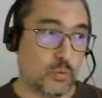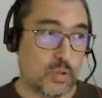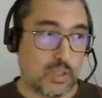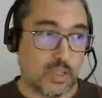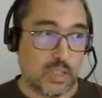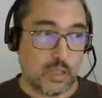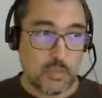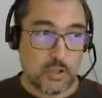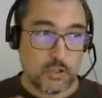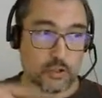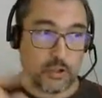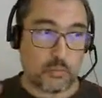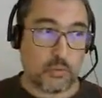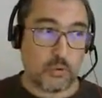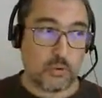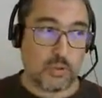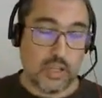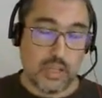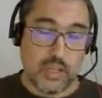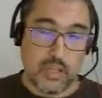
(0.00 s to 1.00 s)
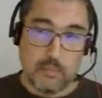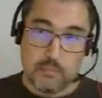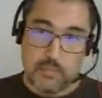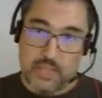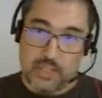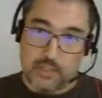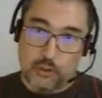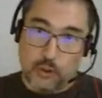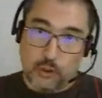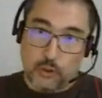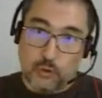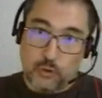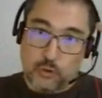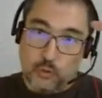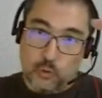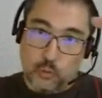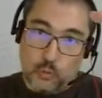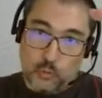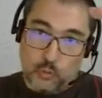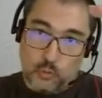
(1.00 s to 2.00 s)
measure boot is going
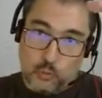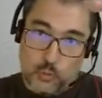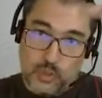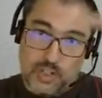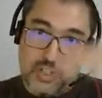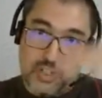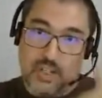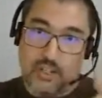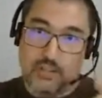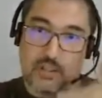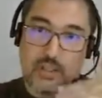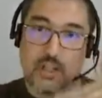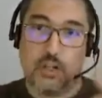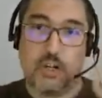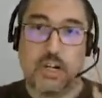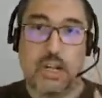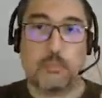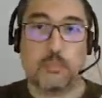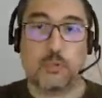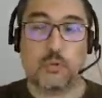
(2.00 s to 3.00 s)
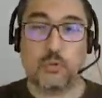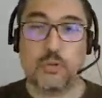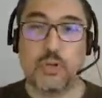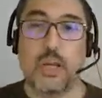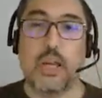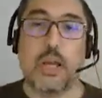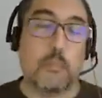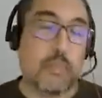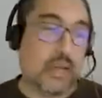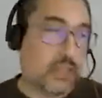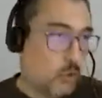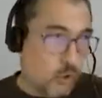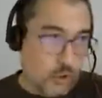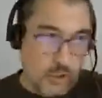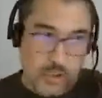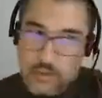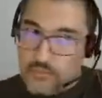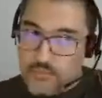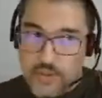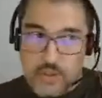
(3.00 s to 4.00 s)
to reach until GRUB2, but all the
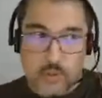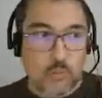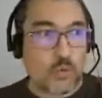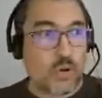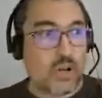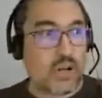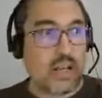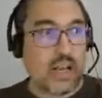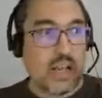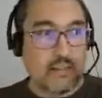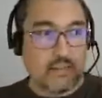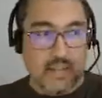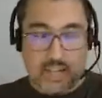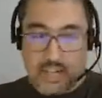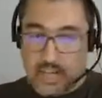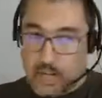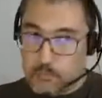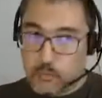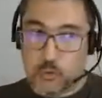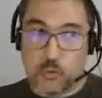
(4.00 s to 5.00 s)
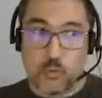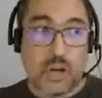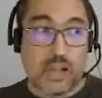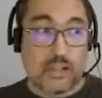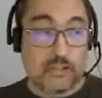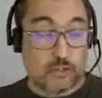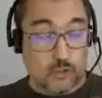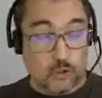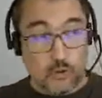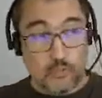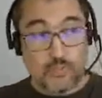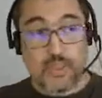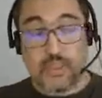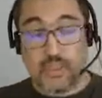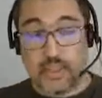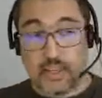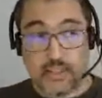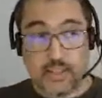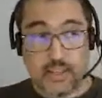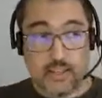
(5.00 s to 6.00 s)
firmware GRUB2 has some of the
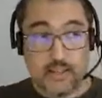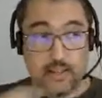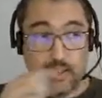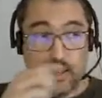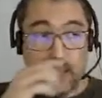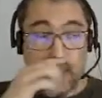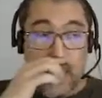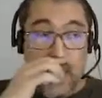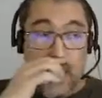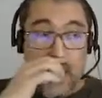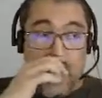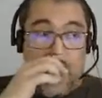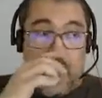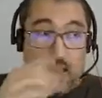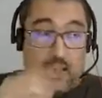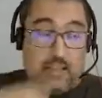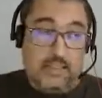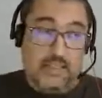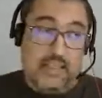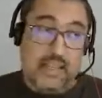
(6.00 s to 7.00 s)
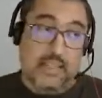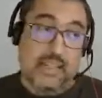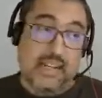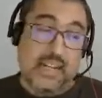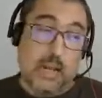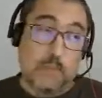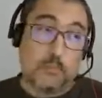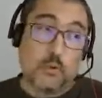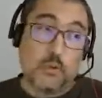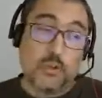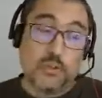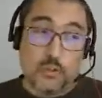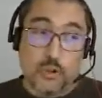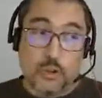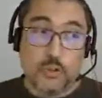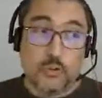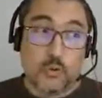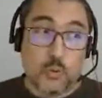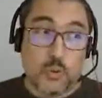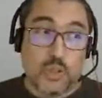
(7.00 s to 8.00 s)
data that GRUB2 is going
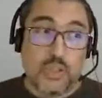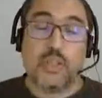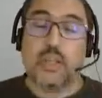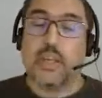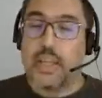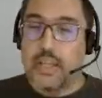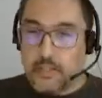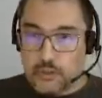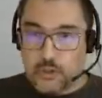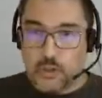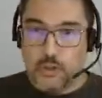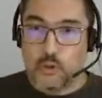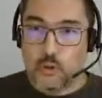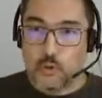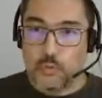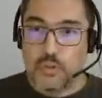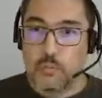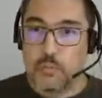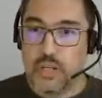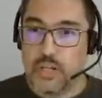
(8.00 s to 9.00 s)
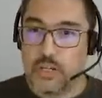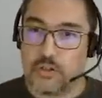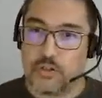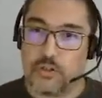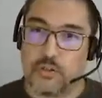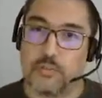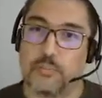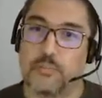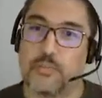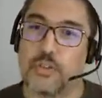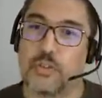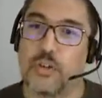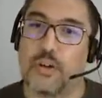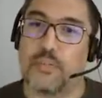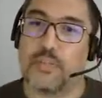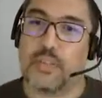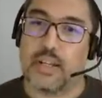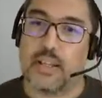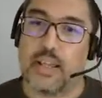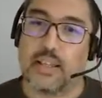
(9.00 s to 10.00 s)
to read is going to be measured. So
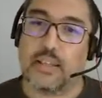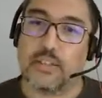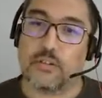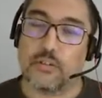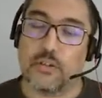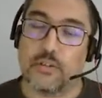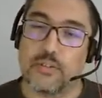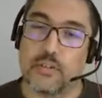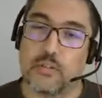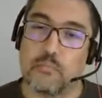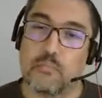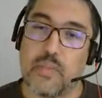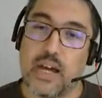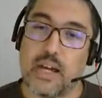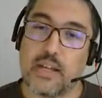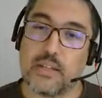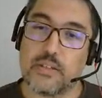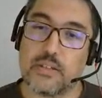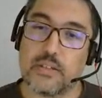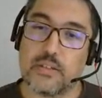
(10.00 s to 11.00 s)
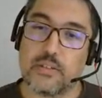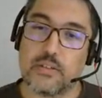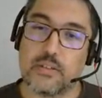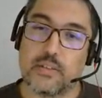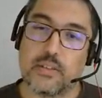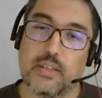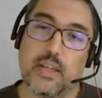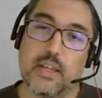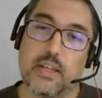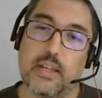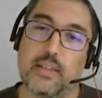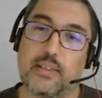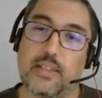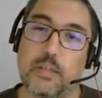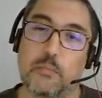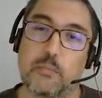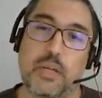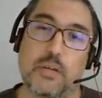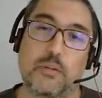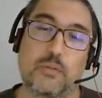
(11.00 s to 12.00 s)
after that is something match, the
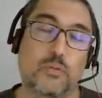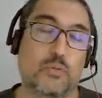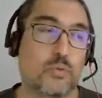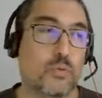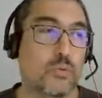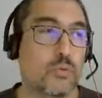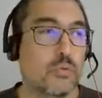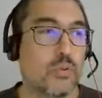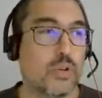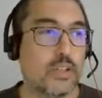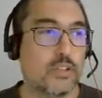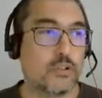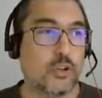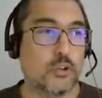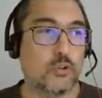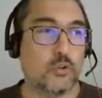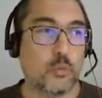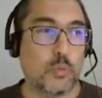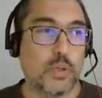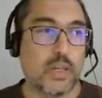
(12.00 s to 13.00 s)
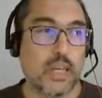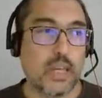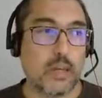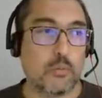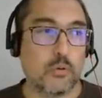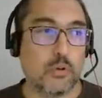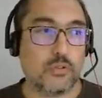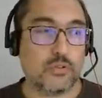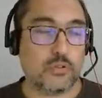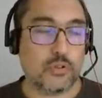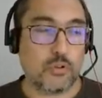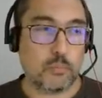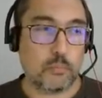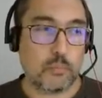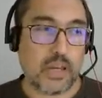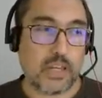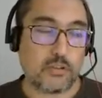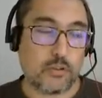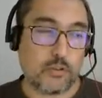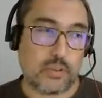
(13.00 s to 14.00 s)
TPM2 is going to be able, so
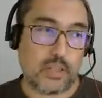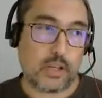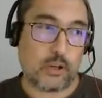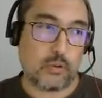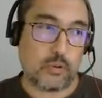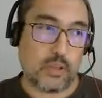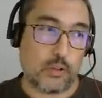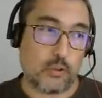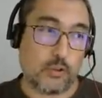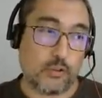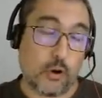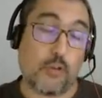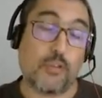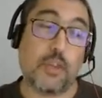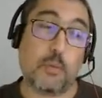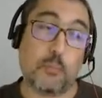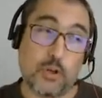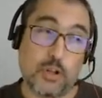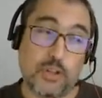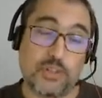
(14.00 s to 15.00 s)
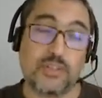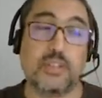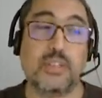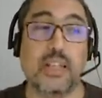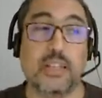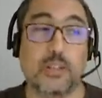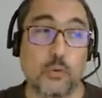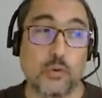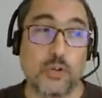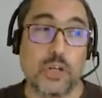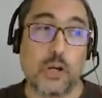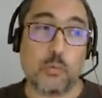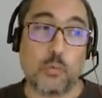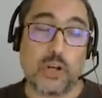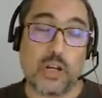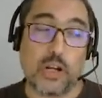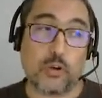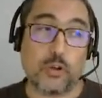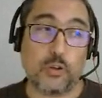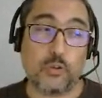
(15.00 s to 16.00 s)
based on the uh, of the policies that we are, we are
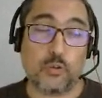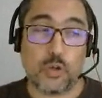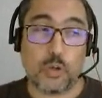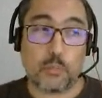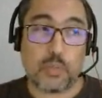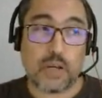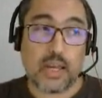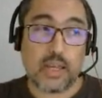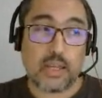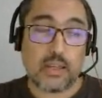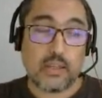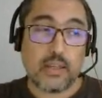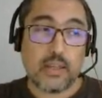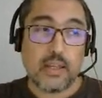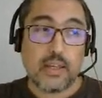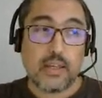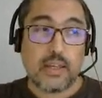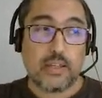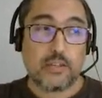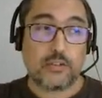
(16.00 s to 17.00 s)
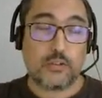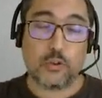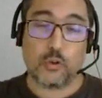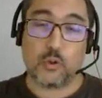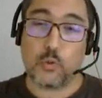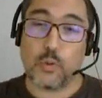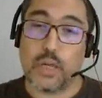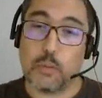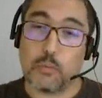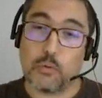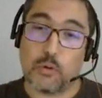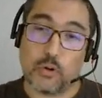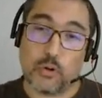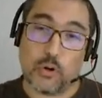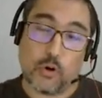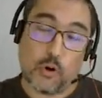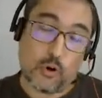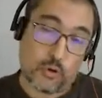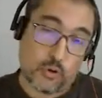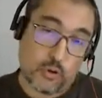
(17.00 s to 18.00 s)
going to apply, is going to be able
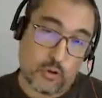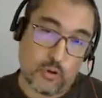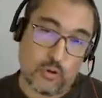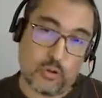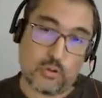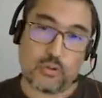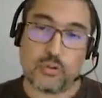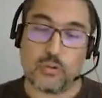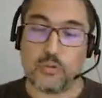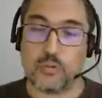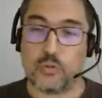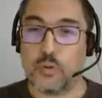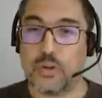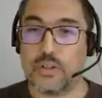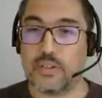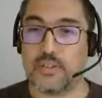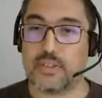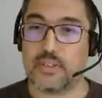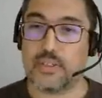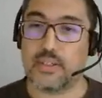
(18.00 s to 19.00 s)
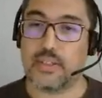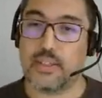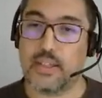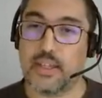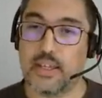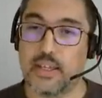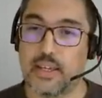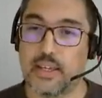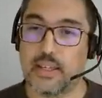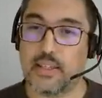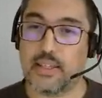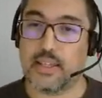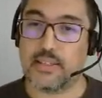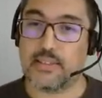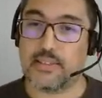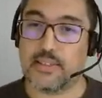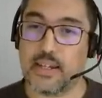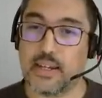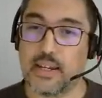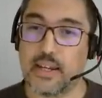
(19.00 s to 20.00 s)
or not to unseal the, the
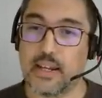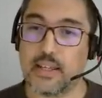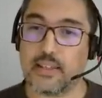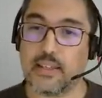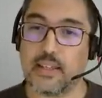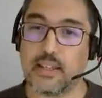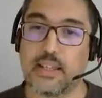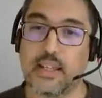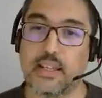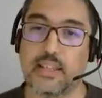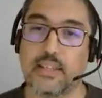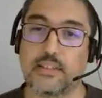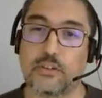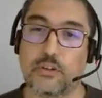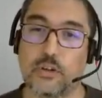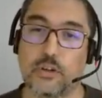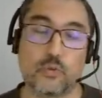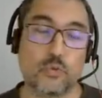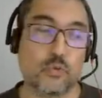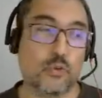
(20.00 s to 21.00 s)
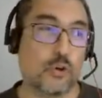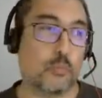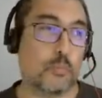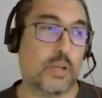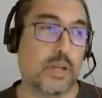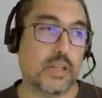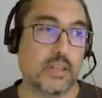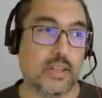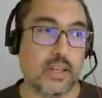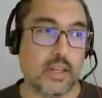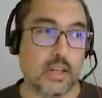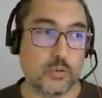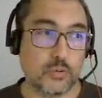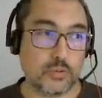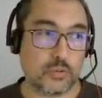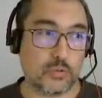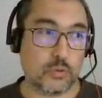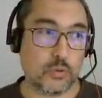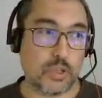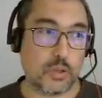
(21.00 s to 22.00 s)
secret that is going to open the
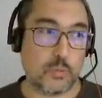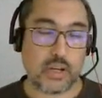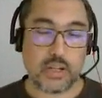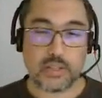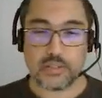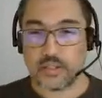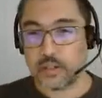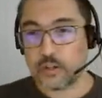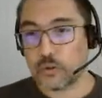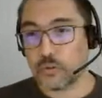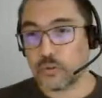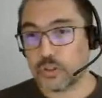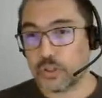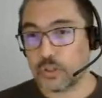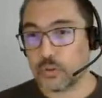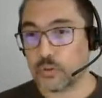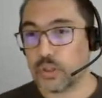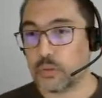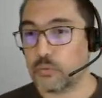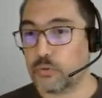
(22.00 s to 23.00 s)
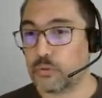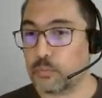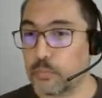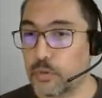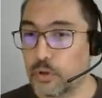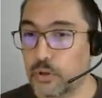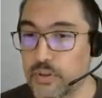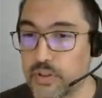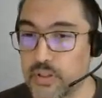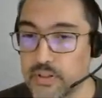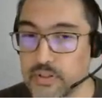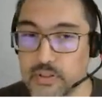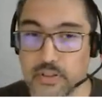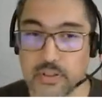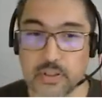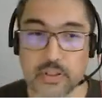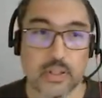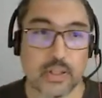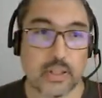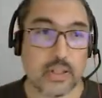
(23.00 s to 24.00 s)
LUKS2 device and continue the boost process.
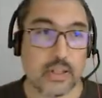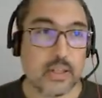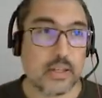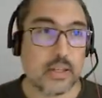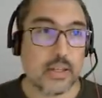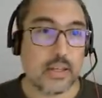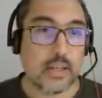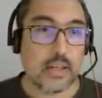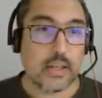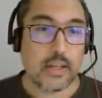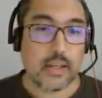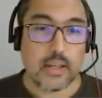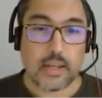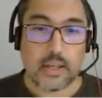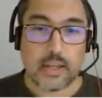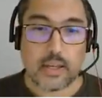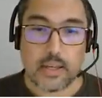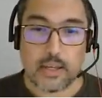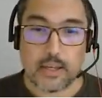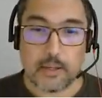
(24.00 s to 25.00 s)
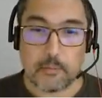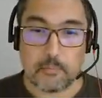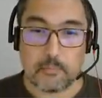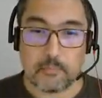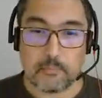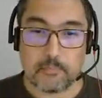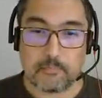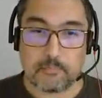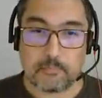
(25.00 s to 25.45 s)
Um,